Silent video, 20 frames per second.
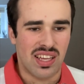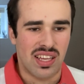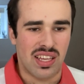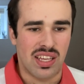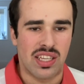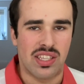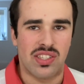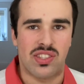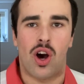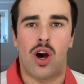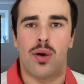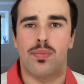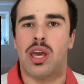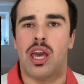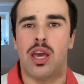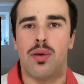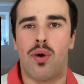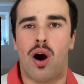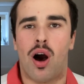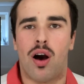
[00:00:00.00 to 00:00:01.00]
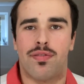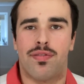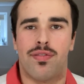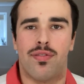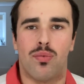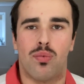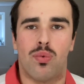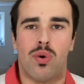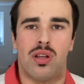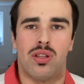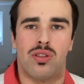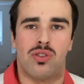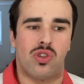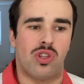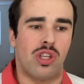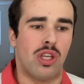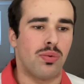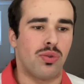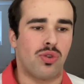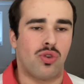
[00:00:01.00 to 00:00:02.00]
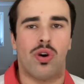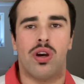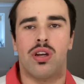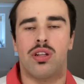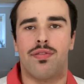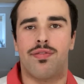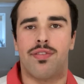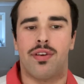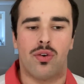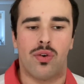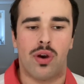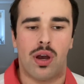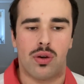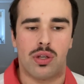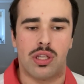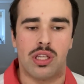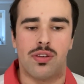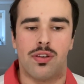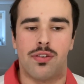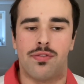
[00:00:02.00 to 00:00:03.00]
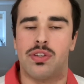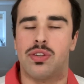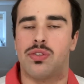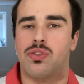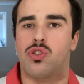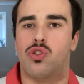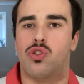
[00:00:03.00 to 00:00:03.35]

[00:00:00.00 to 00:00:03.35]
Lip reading: His arm came off once he was trying to figure out if he was a